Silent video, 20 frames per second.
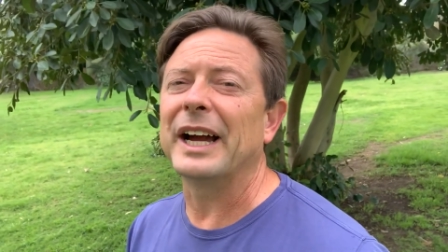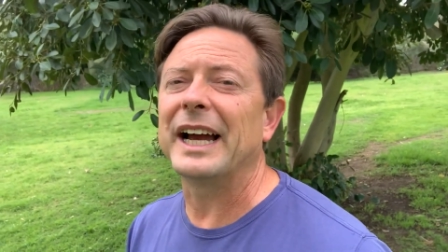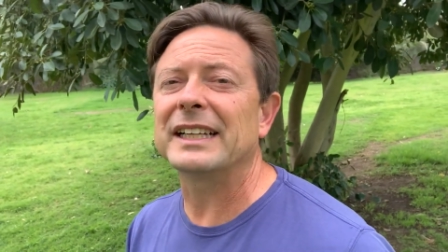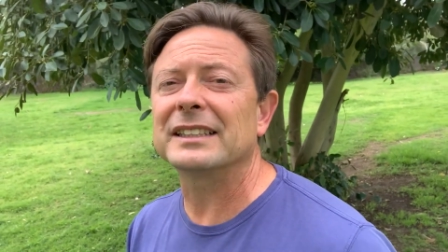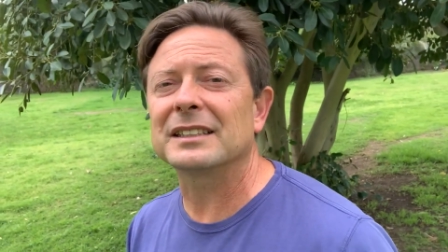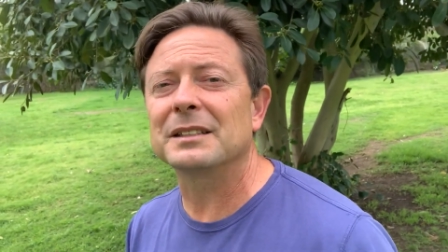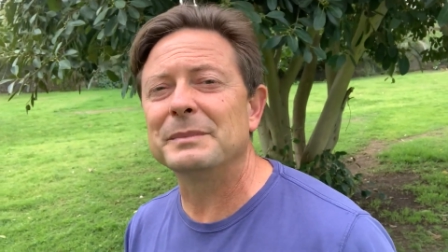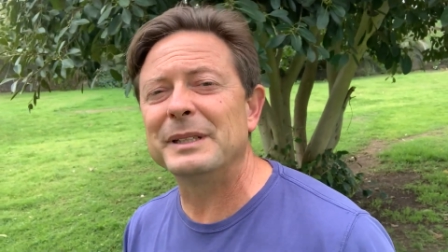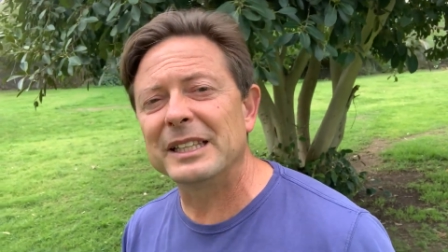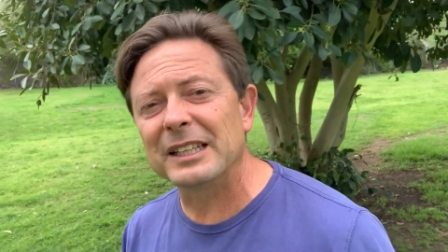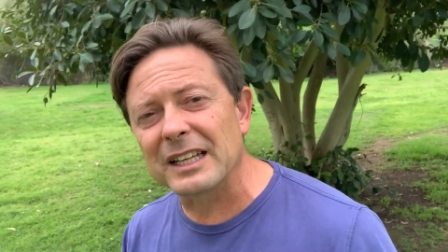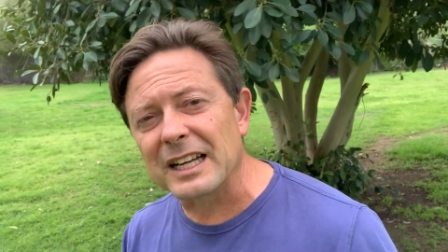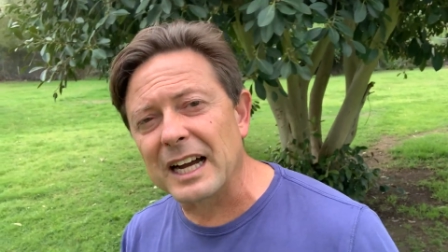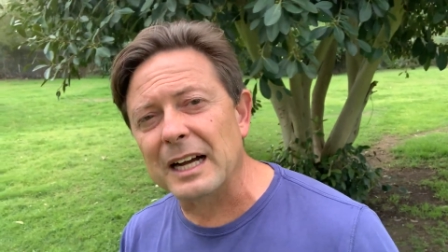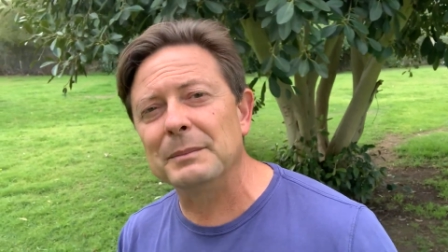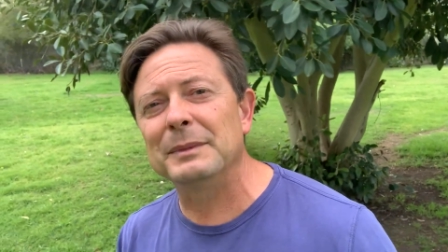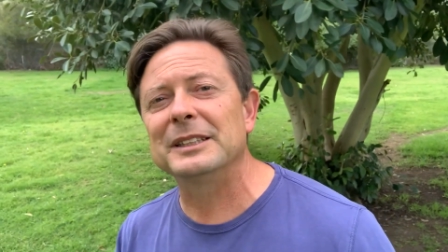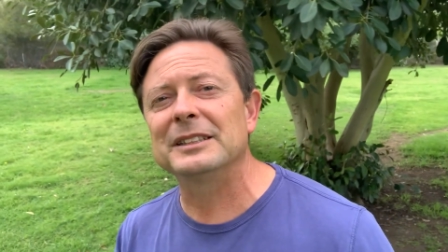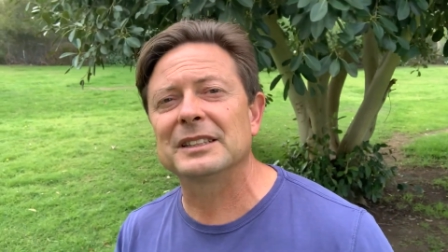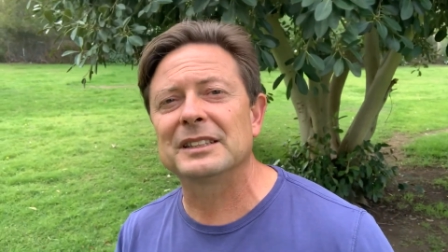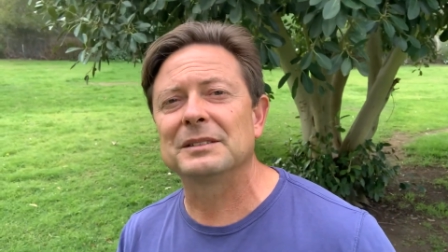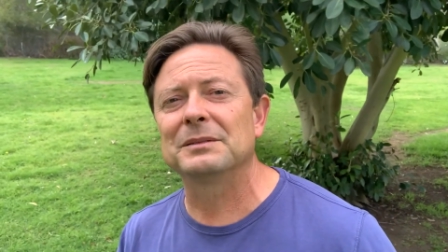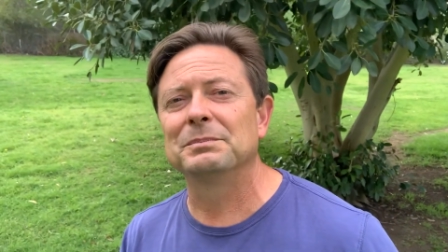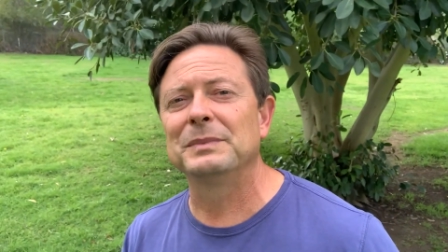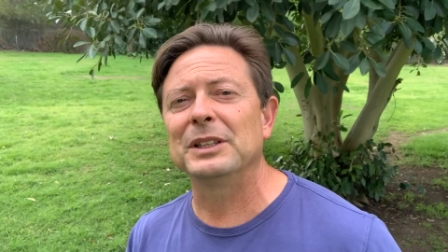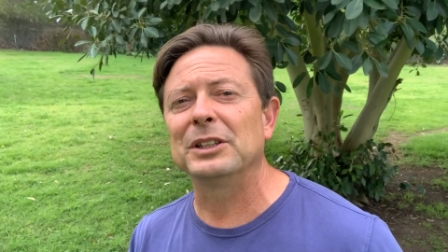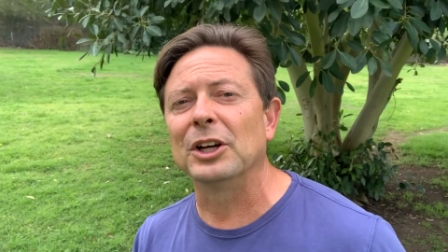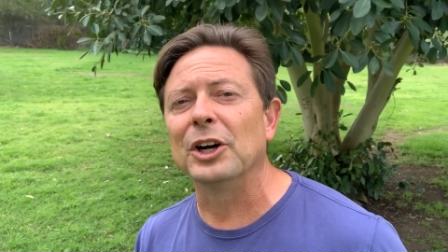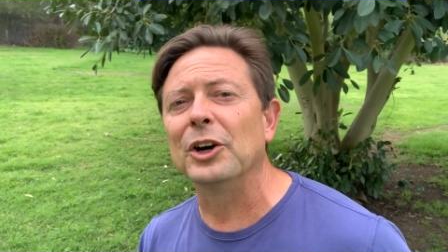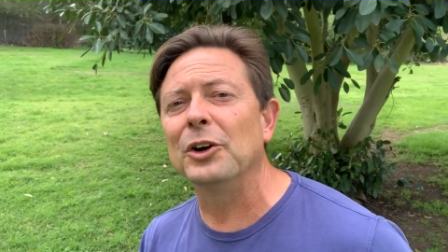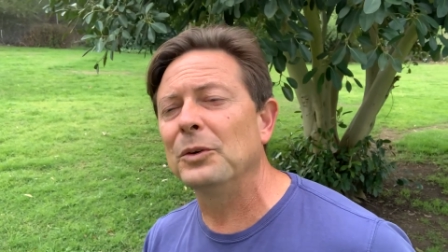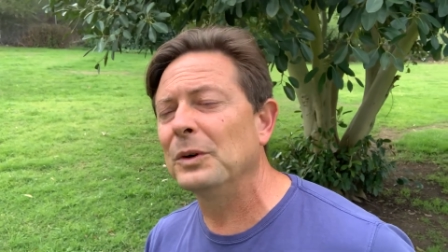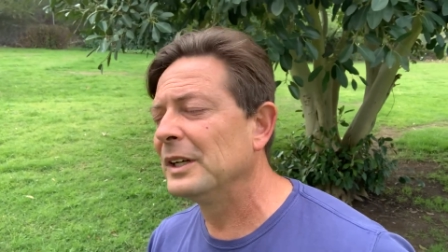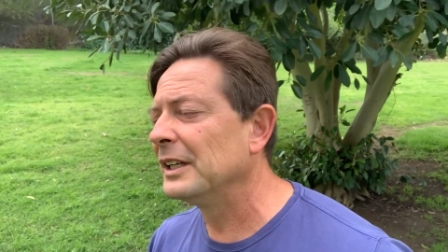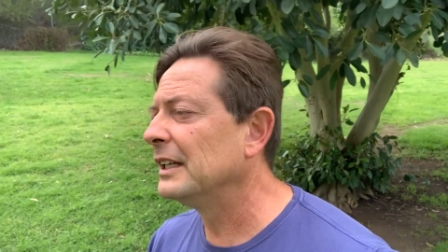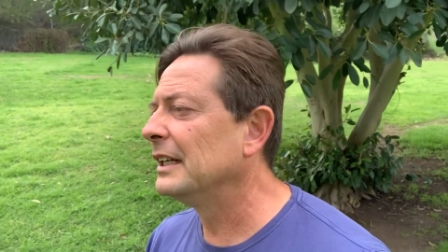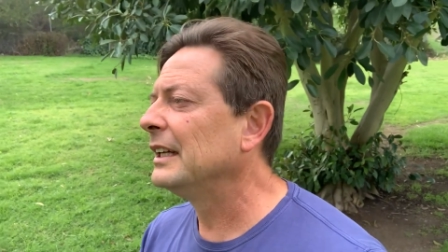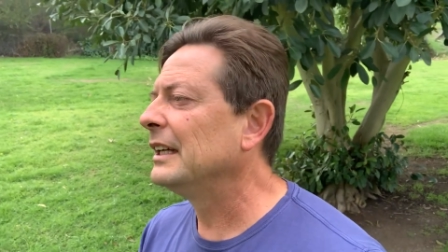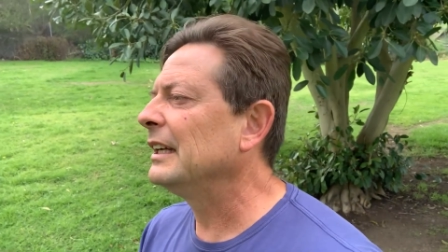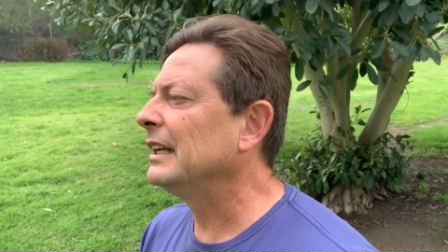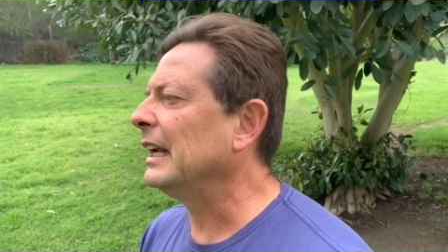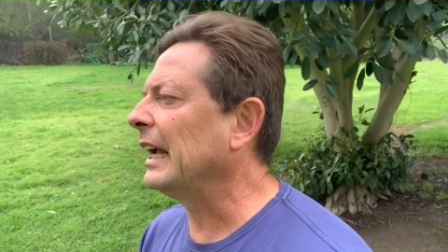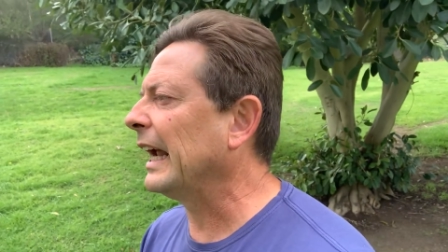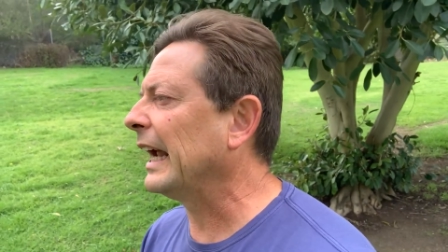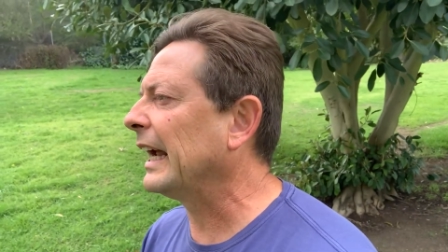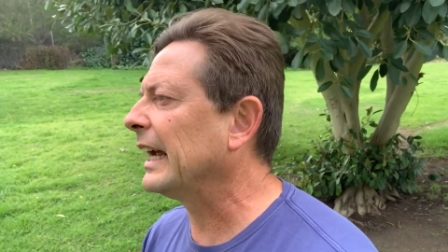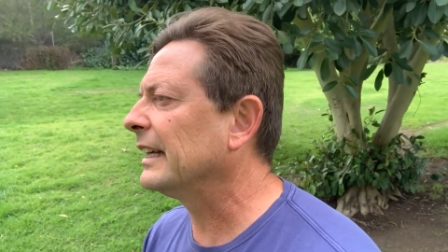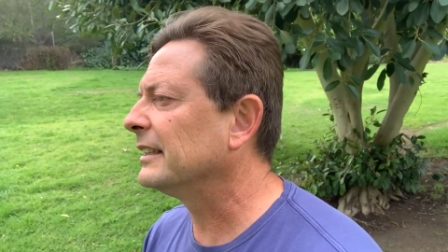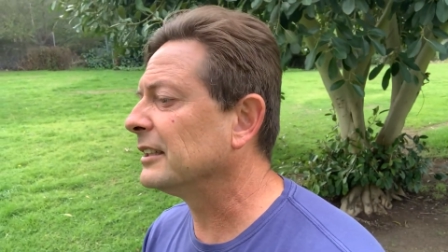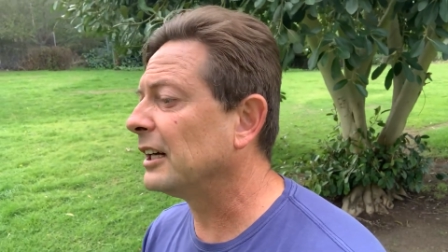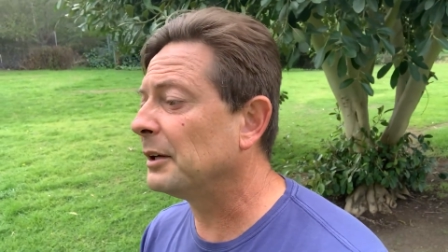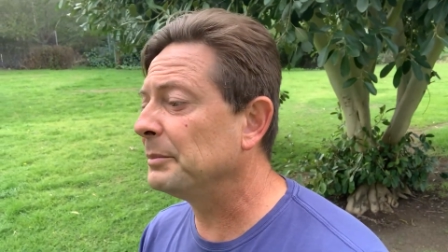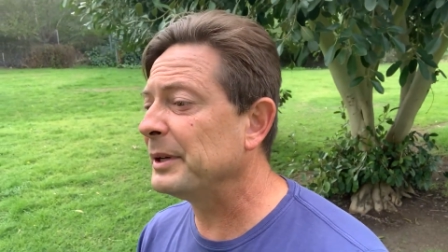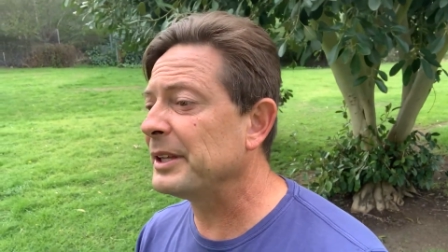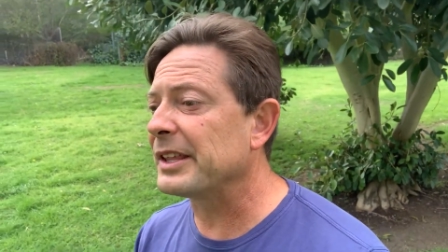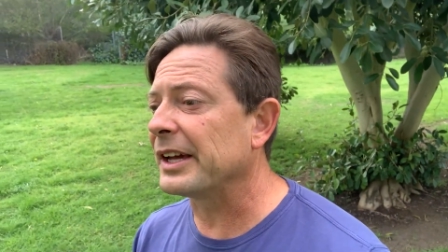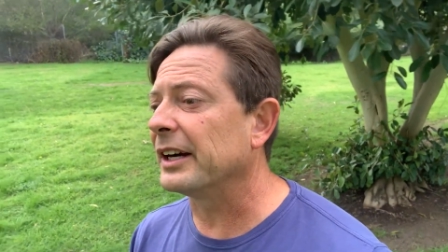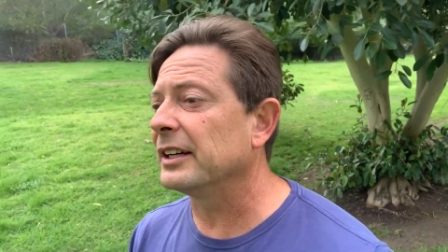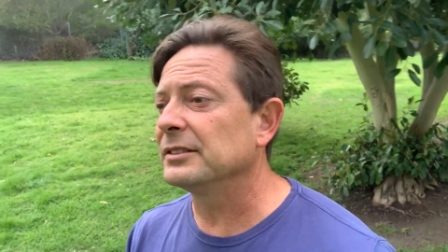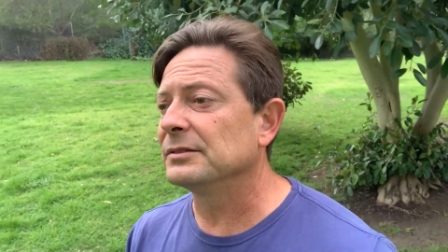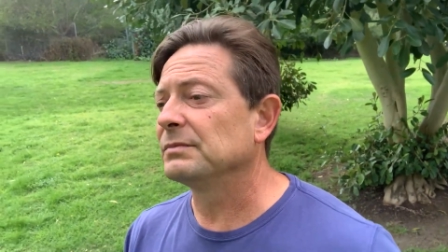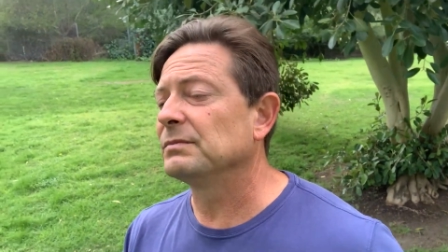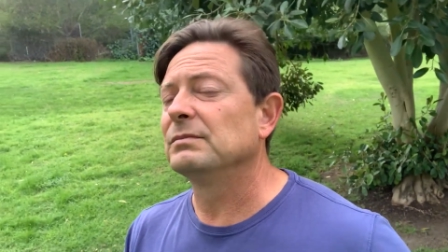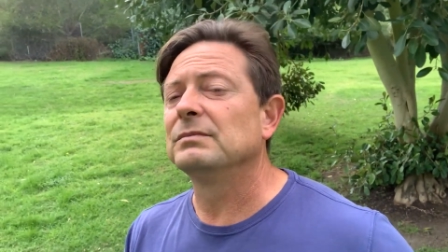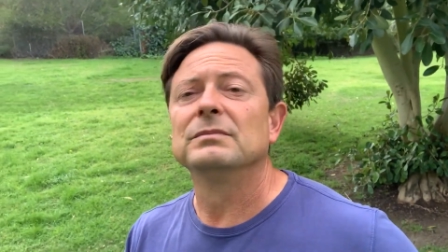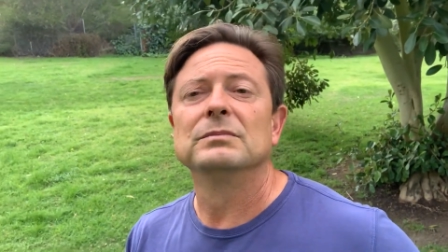Ask them in the comments below and I'll be there.